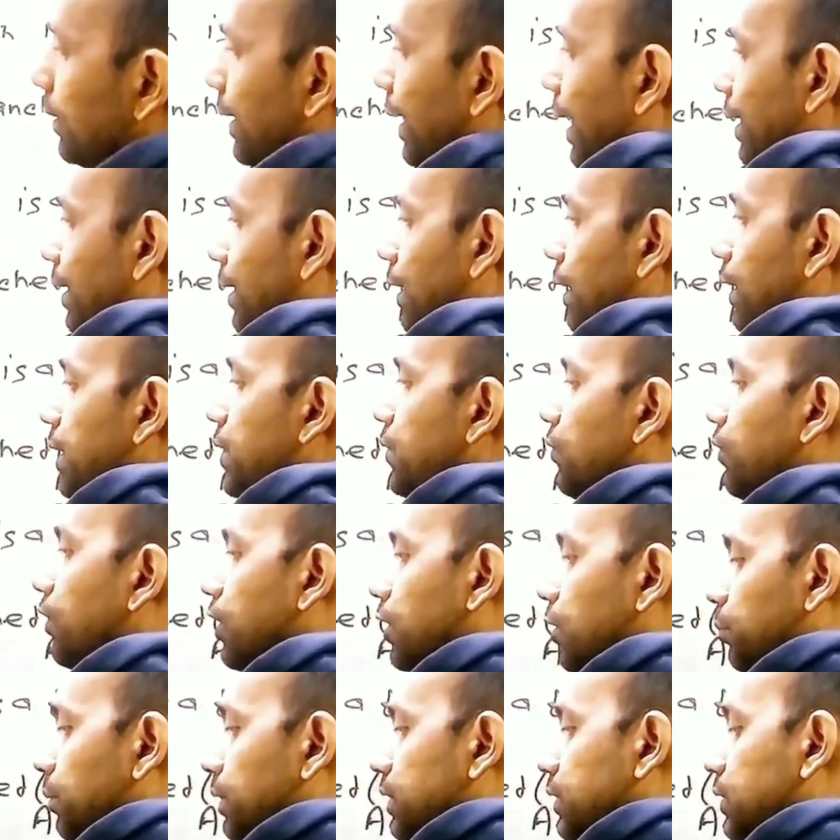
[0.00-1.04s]
that
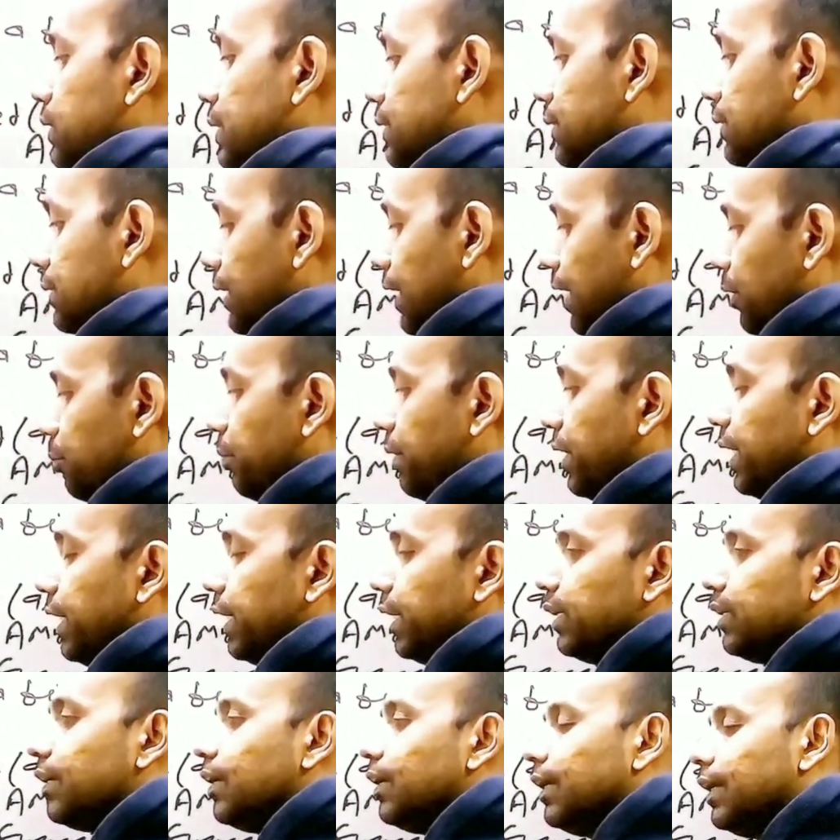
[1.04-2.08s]
liver, muscles and
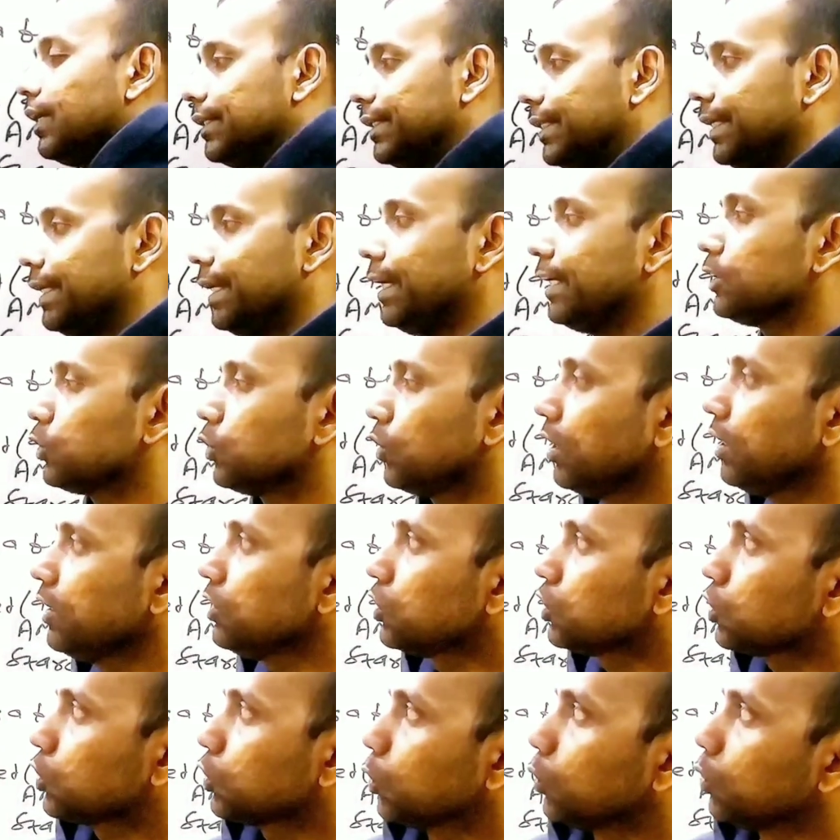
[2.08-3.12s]
brain, they actually
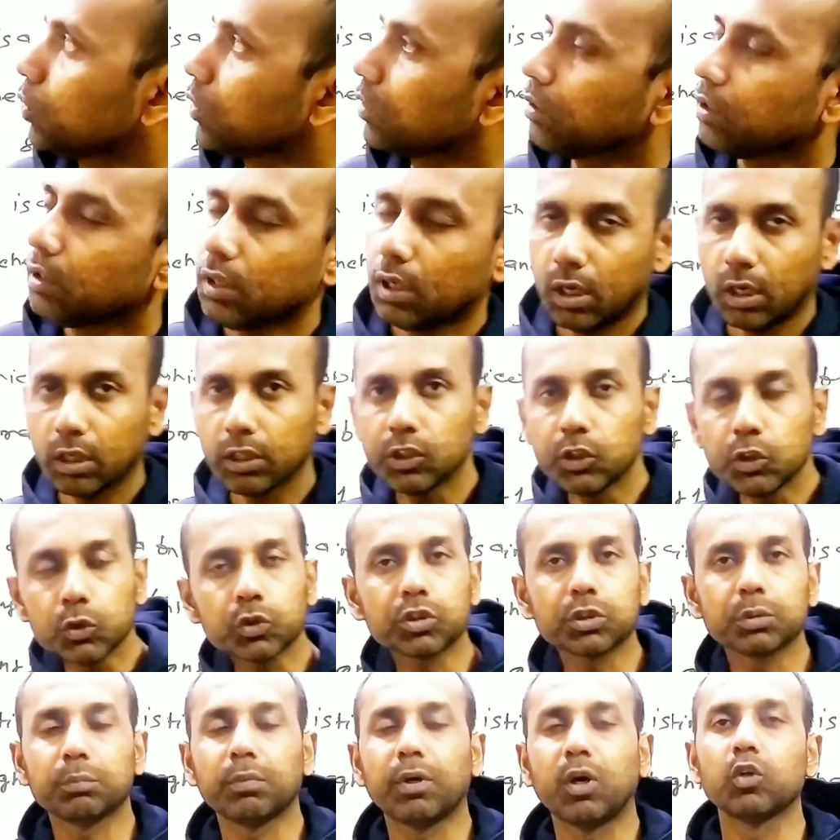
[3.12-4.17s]
store a
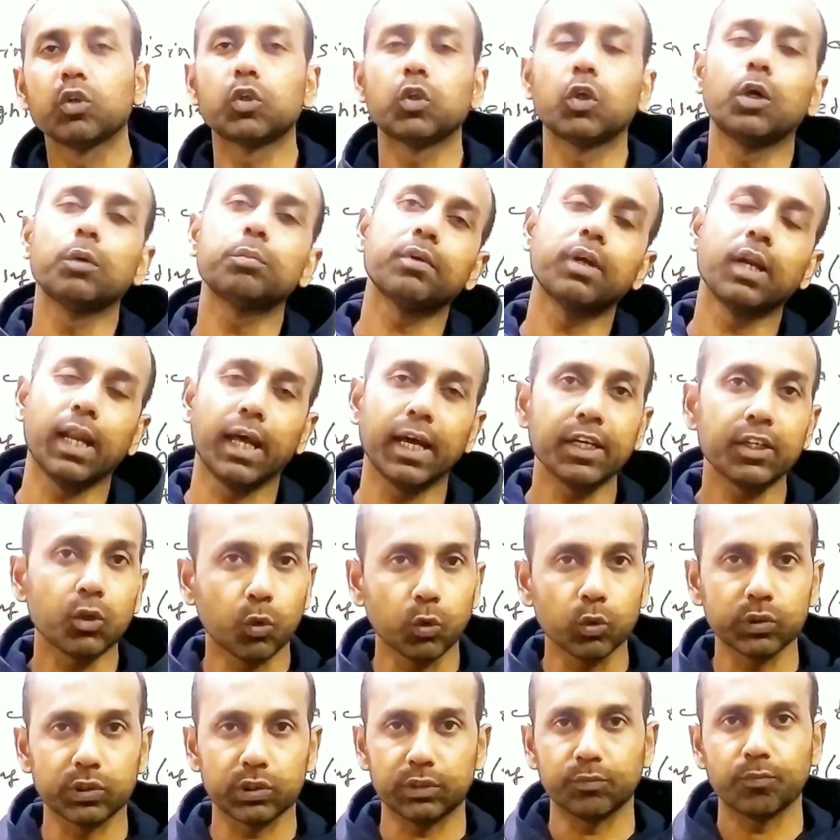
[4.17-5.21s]
huge amount of
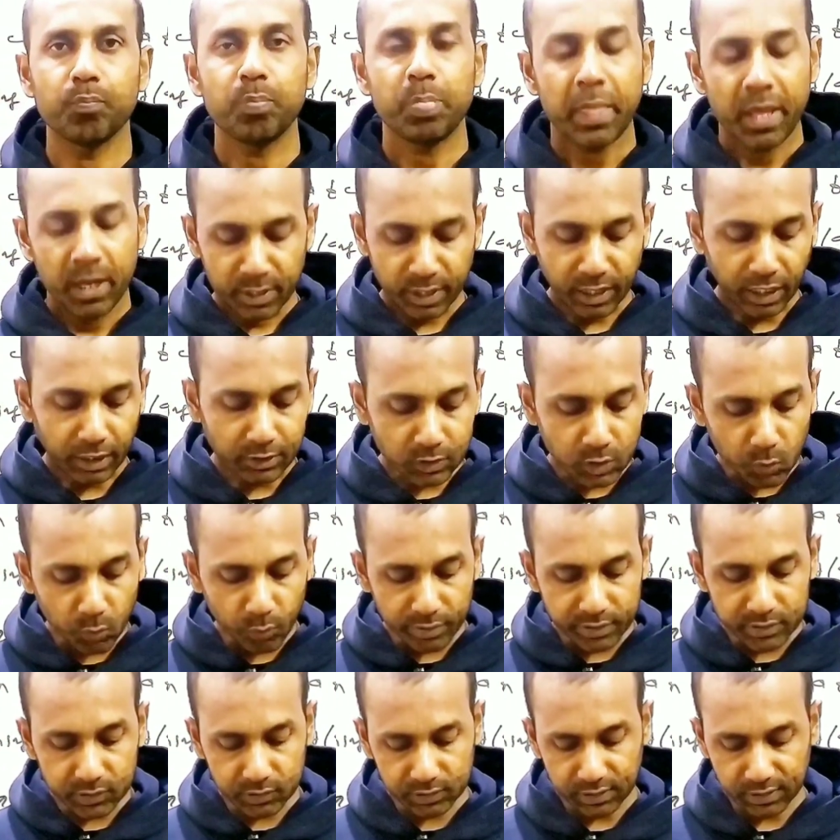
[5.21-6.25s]
glycogen. Now the
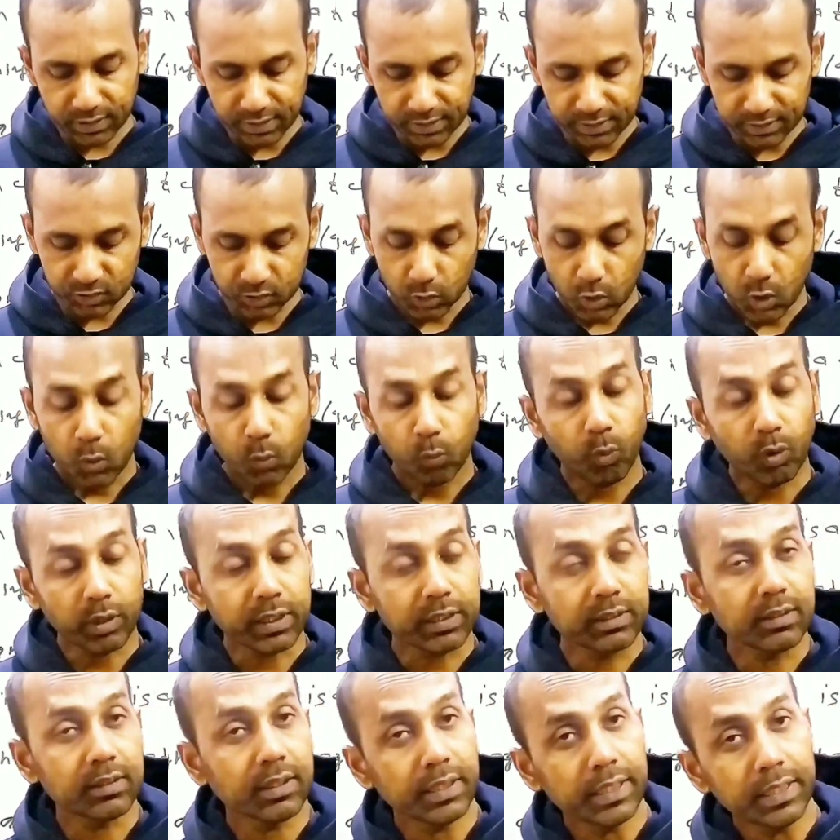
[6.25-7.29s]
question is, what
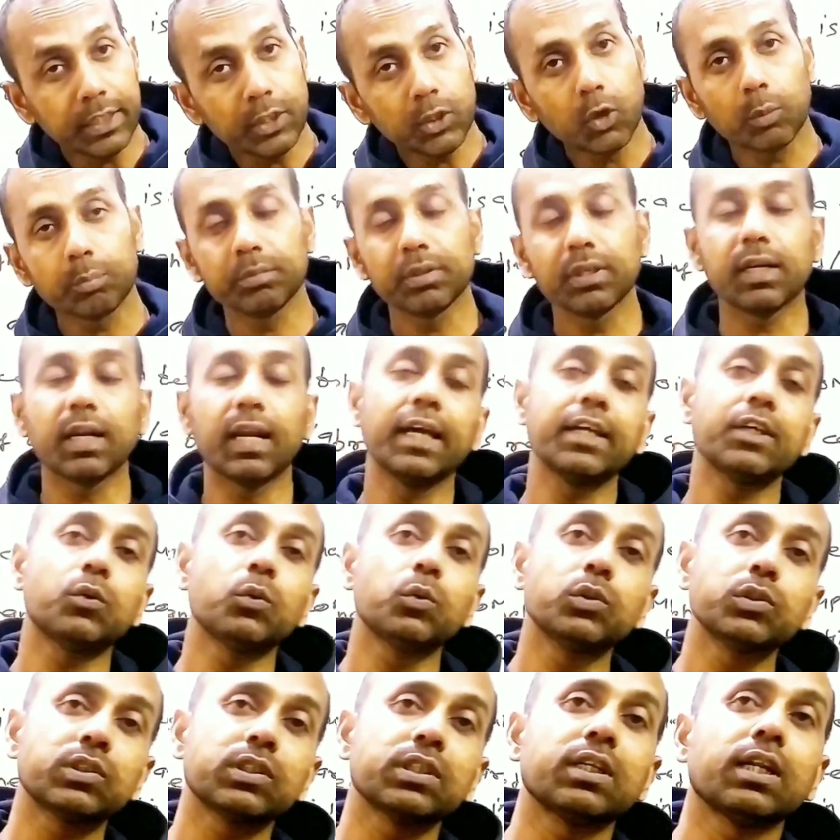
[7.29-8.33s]
is the need of the
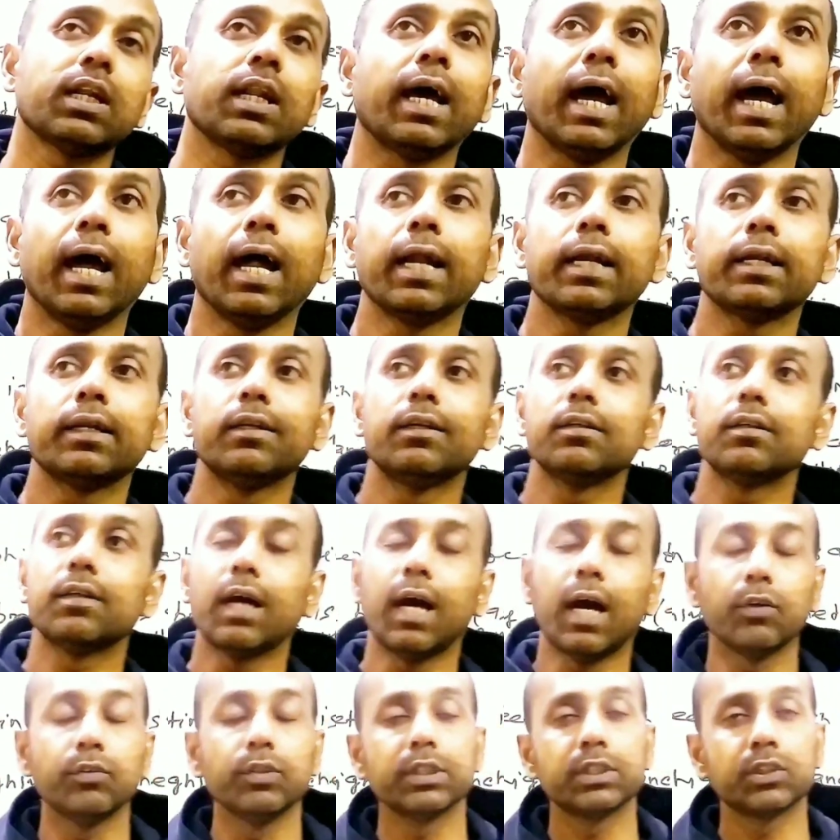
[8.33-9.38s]
glycogen, and
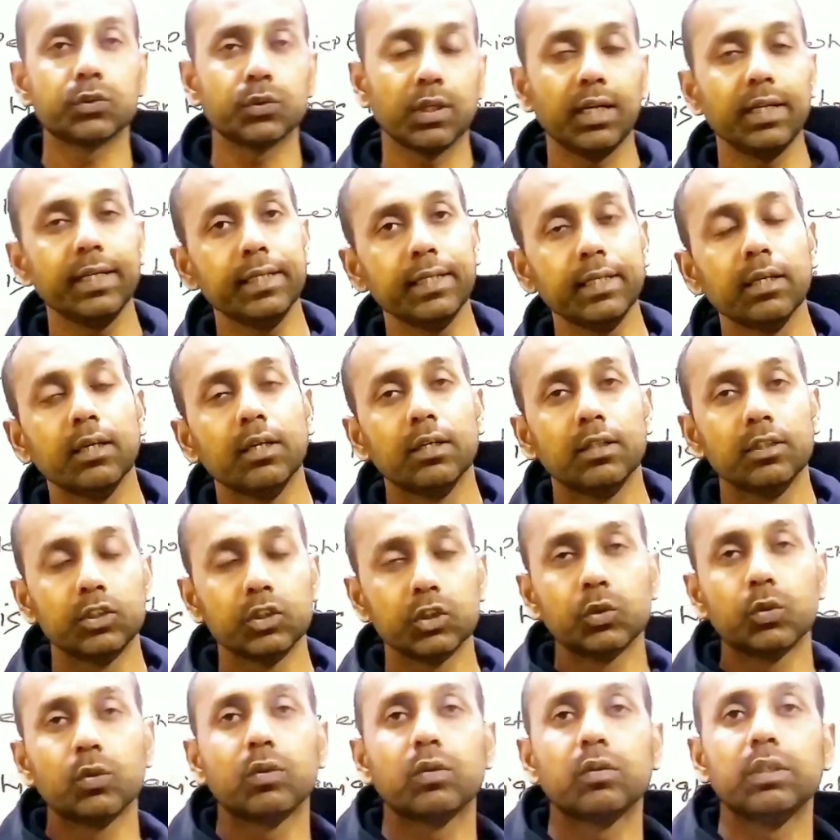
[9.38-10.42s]
how actually
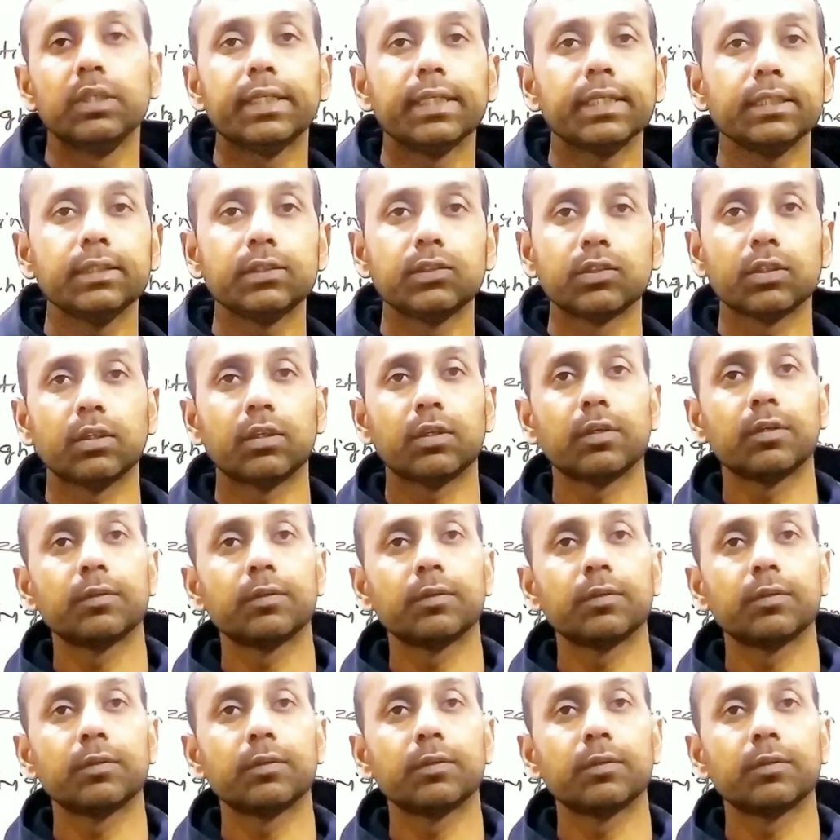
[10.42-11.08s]
it is